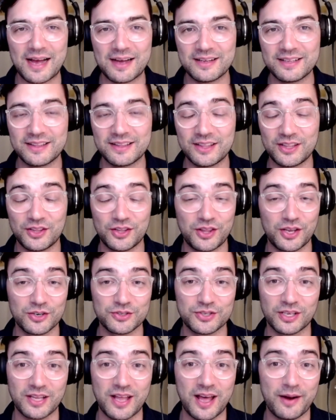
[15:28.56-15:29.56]

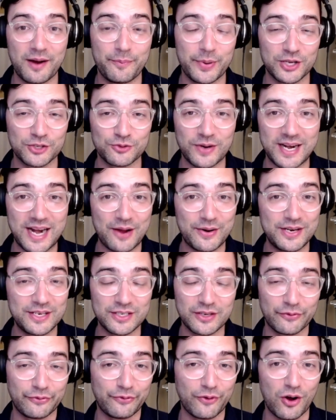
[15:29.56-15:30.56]
there's a lot of buzz right now. He's
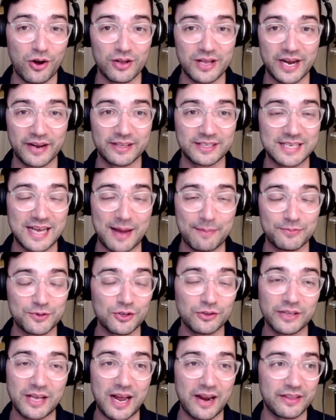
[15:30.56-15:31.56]
going to fall out of the top,
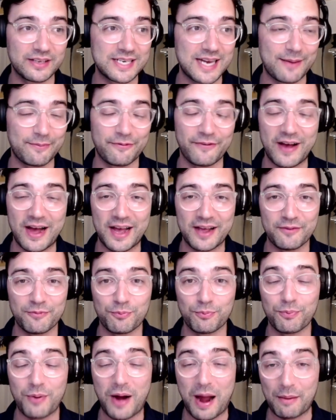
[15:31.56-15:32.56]
certainly out of the top five,
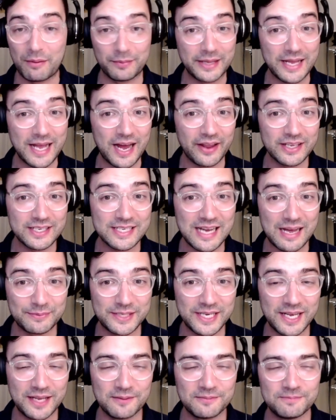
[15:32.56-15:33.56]
probably out of the top
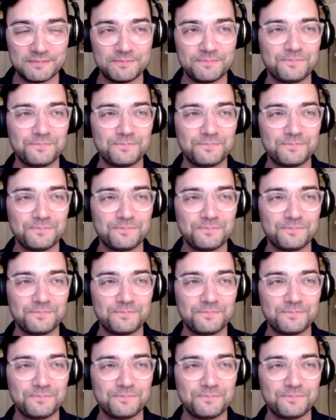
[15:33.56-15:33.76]
10.